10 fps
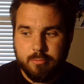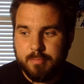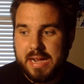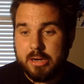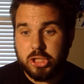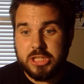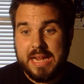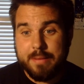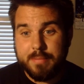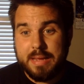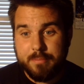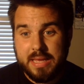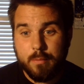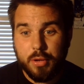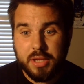Myra Jade might
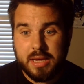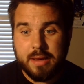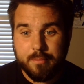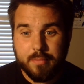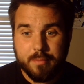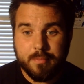be able to come.